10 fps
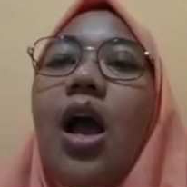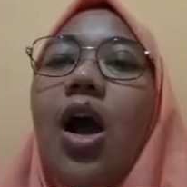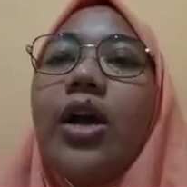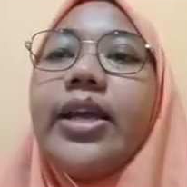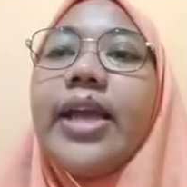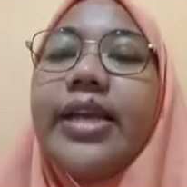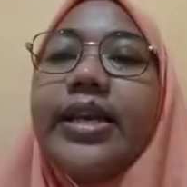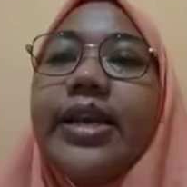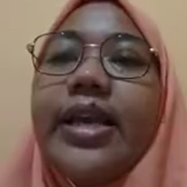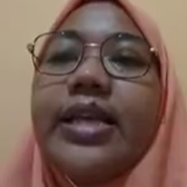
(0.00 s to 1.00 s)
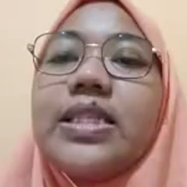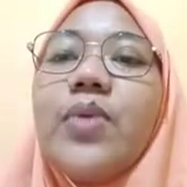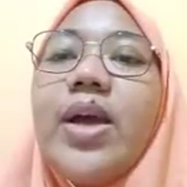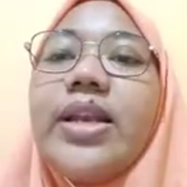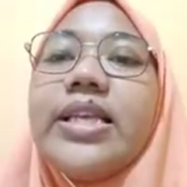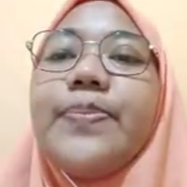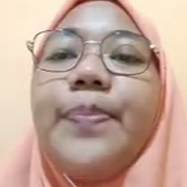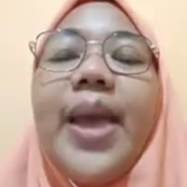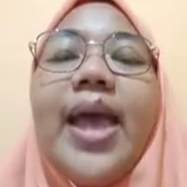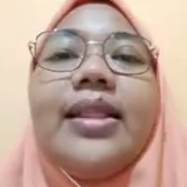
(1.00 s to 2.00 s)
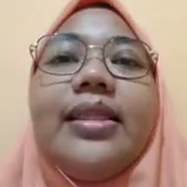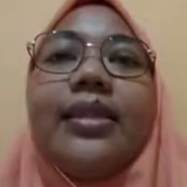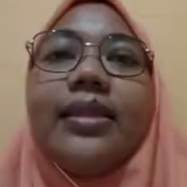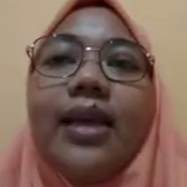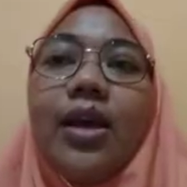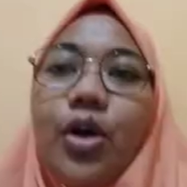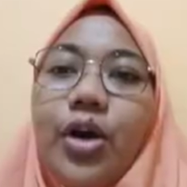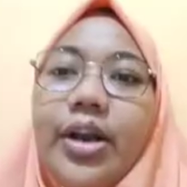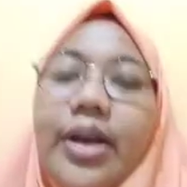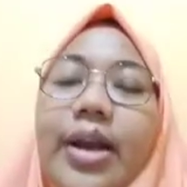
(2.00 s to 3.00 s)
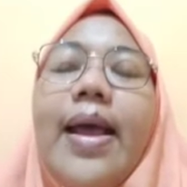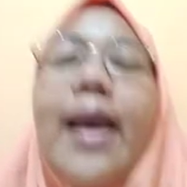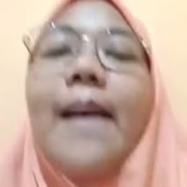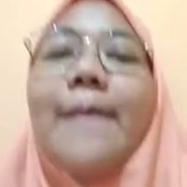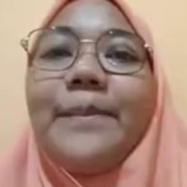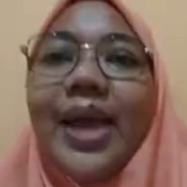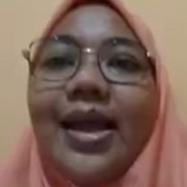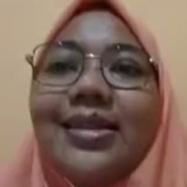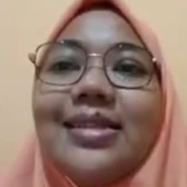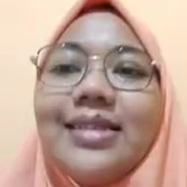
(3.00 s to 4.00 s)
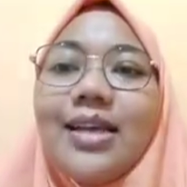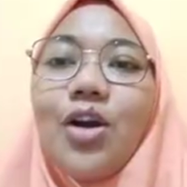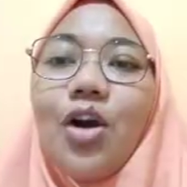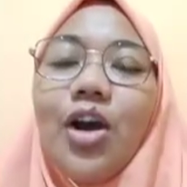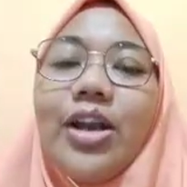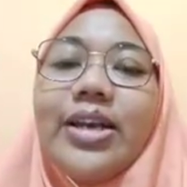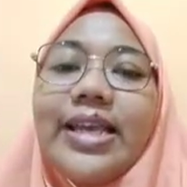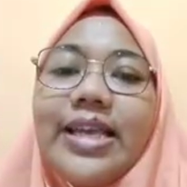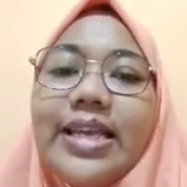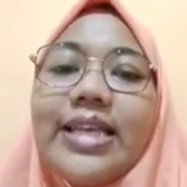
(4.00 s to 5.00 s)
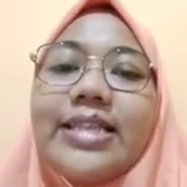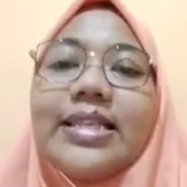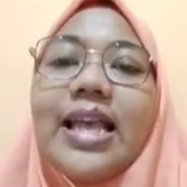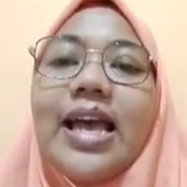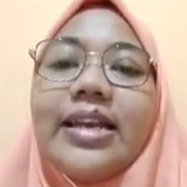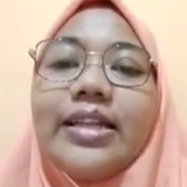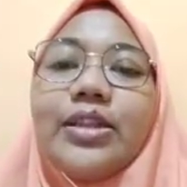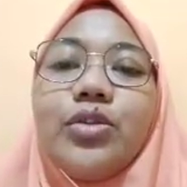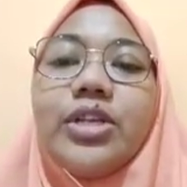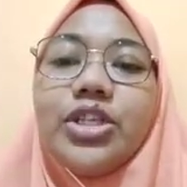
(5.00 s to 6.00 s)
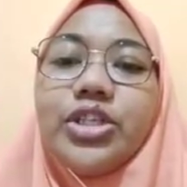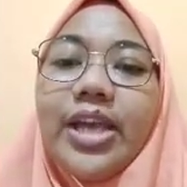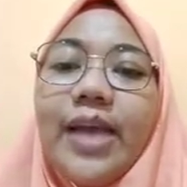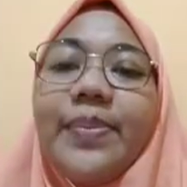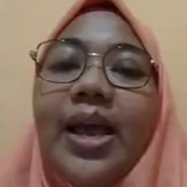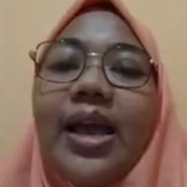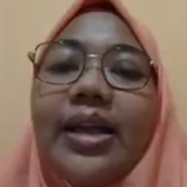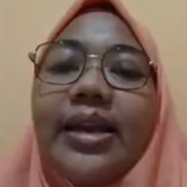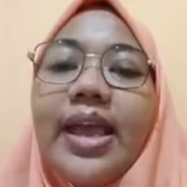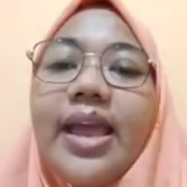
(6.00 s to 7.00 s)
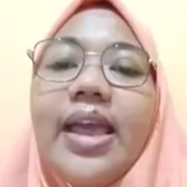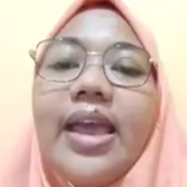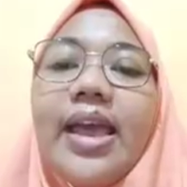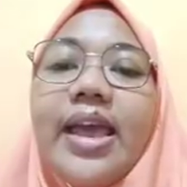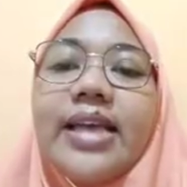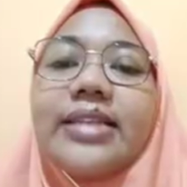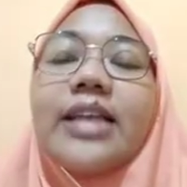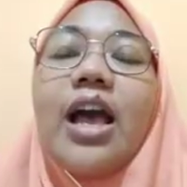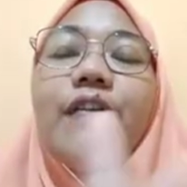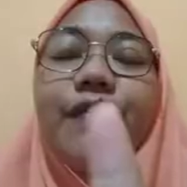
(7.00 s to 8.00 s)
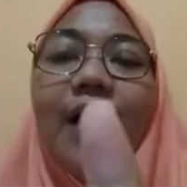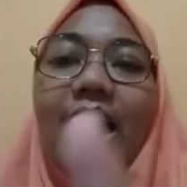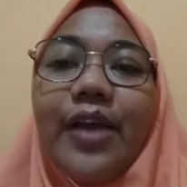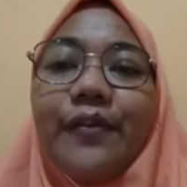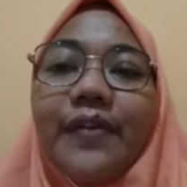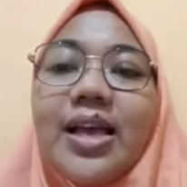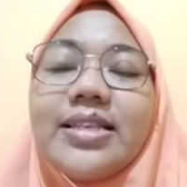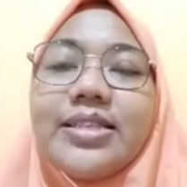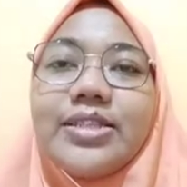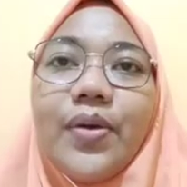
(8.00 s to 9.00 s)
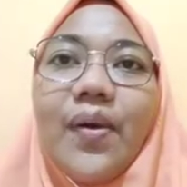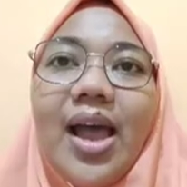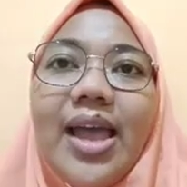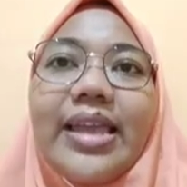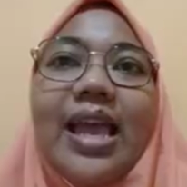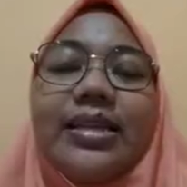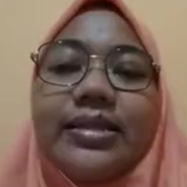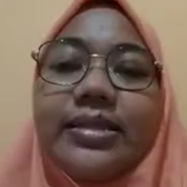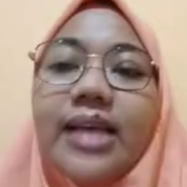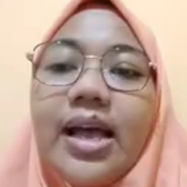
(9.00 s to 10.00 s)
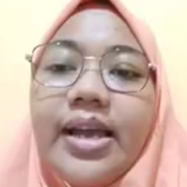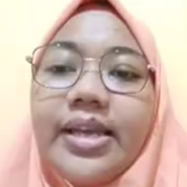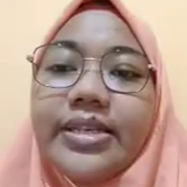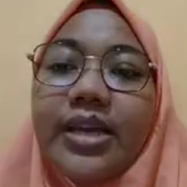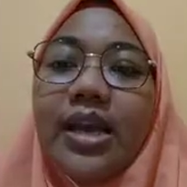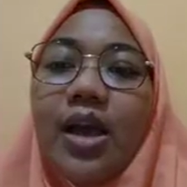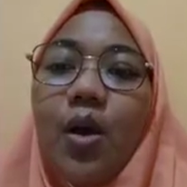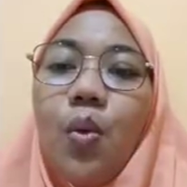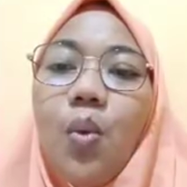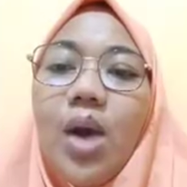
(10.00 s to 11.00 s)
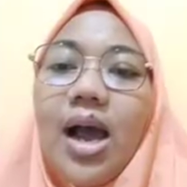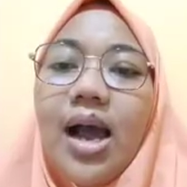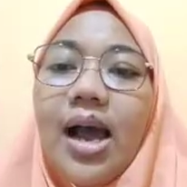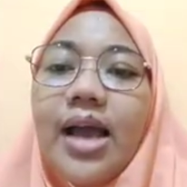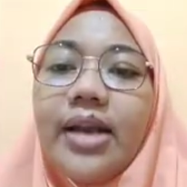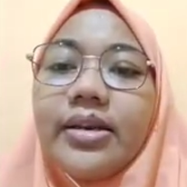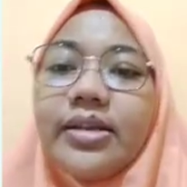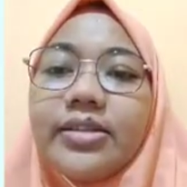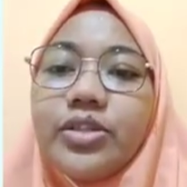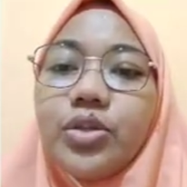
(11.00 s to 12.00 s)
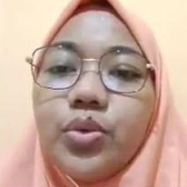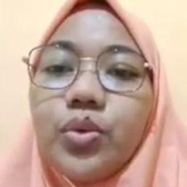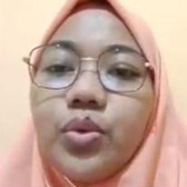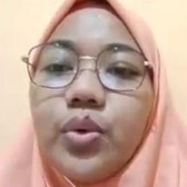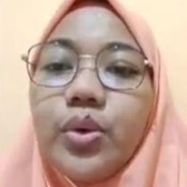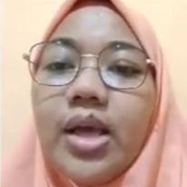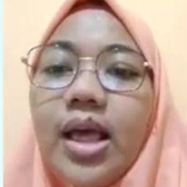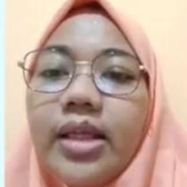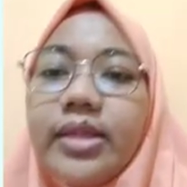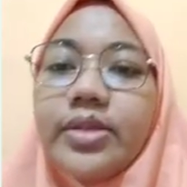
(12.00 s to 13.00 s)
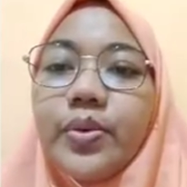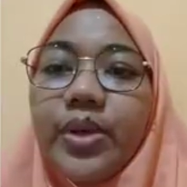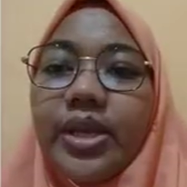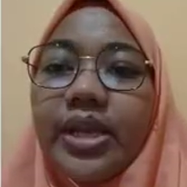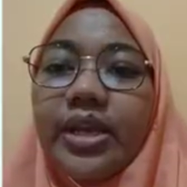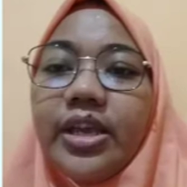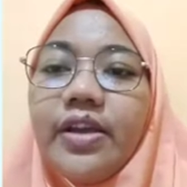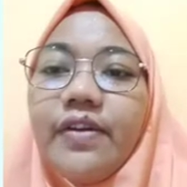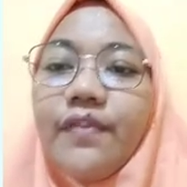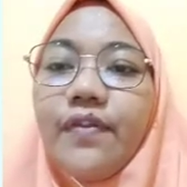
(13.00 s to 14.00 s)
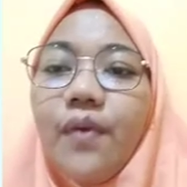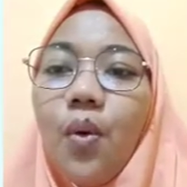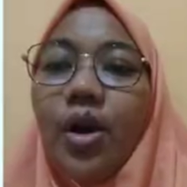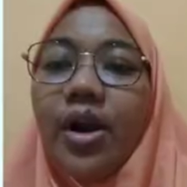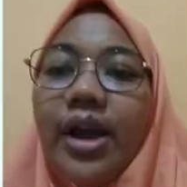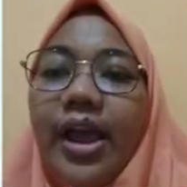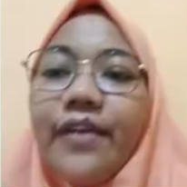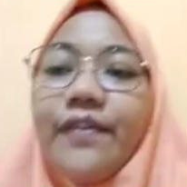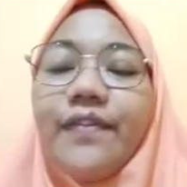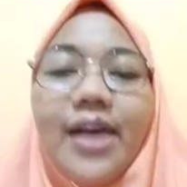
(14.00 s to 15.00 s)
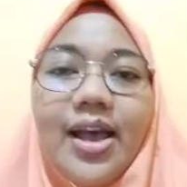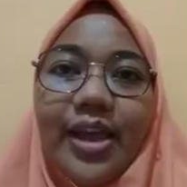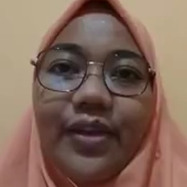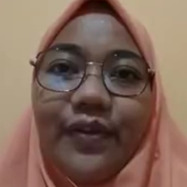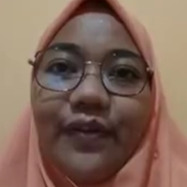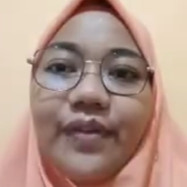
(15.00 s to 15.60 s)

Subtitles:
Okay, the next one is pentagon. Pentagon is the 2D shape that has 5 strike side. 1, 2, 3, 4, and 5.